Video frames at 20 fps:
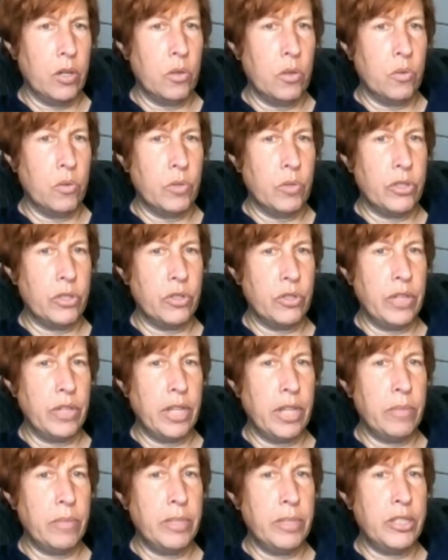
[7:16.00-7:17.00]
With certain
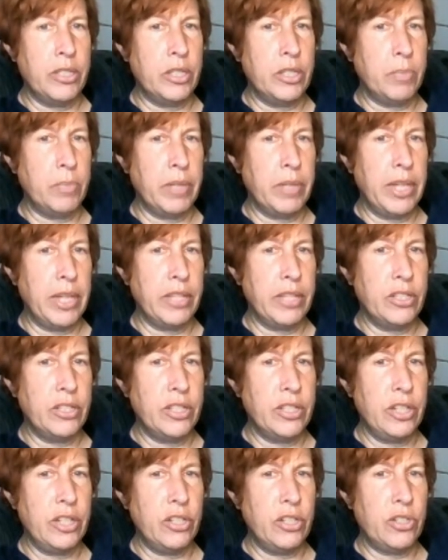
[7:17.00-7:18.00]
elements displaying
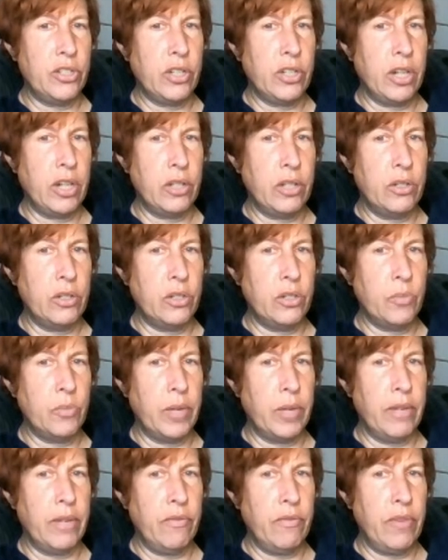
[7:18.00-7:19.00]
signature colors
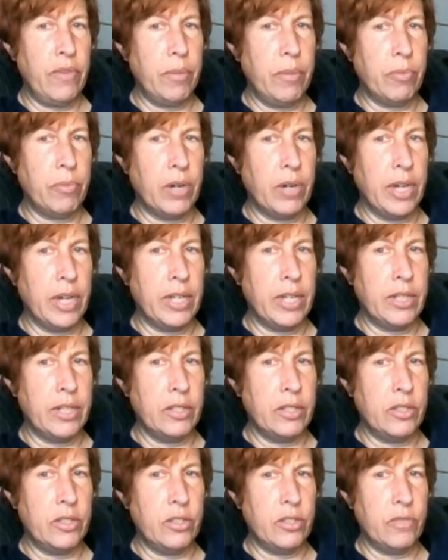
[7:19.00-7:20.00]
when
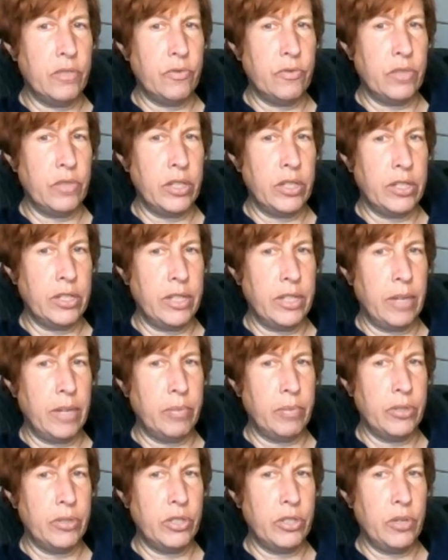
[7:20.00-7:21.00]
vaporized. For
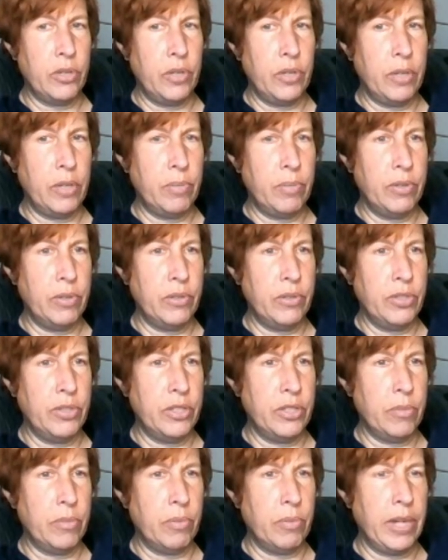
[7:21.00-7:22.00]
example, sodium
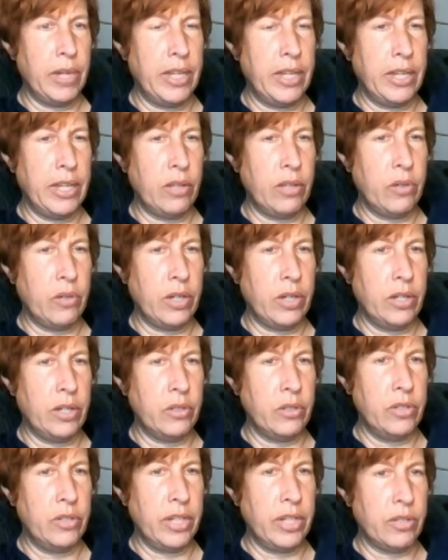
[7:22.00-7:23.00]
produces a bright yellow
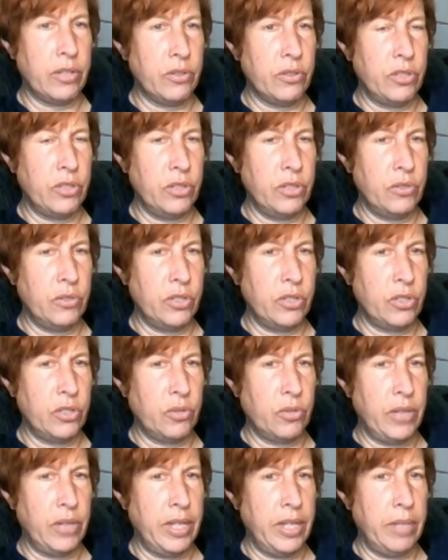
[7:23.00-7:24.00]
color, nickel shows as
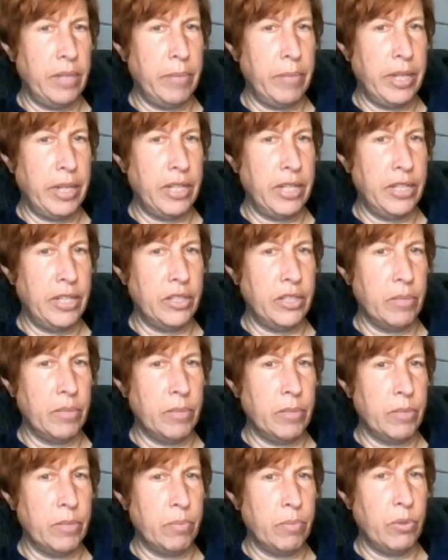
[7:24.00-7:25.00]
green,
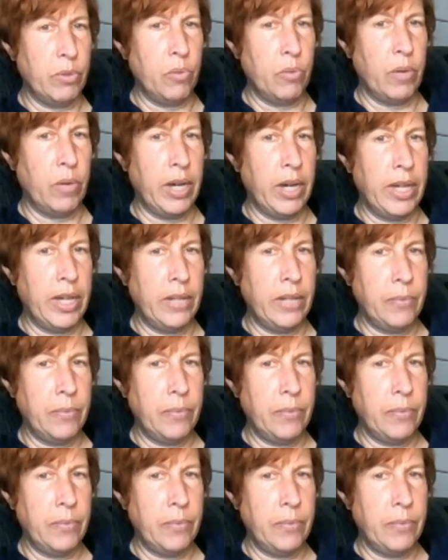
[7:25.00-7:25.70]
magnesium as blue white.